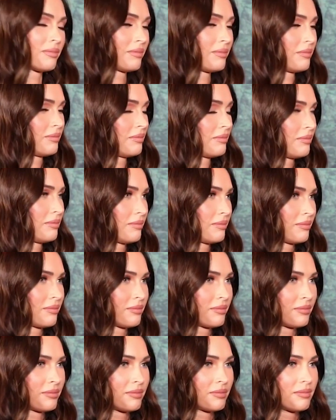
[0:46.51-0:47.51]

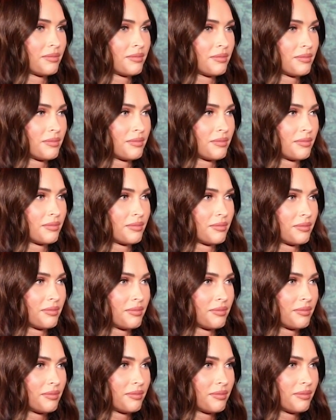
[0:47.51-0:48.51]

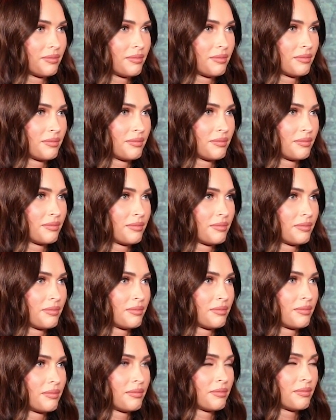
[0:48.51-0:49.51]

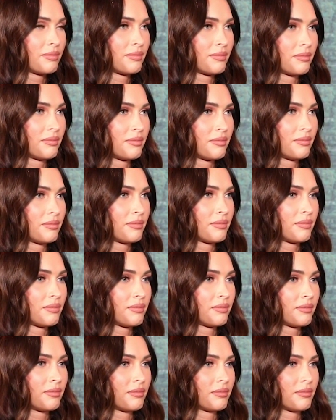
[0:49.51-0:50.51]

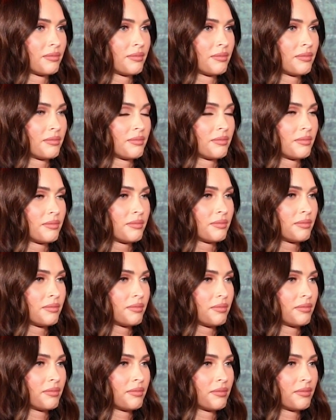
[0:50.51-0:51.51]

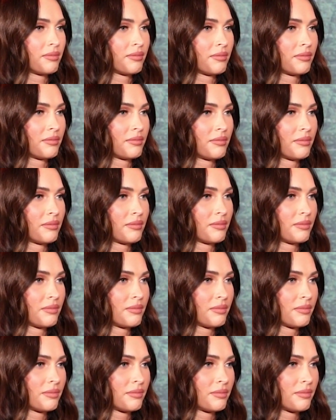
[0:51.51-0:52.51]

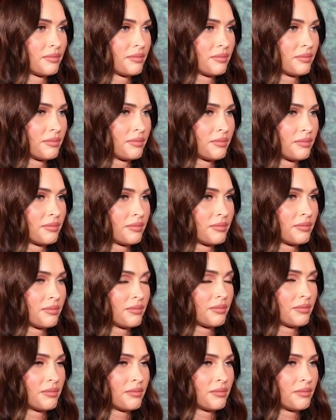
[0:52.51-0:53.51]
(silent)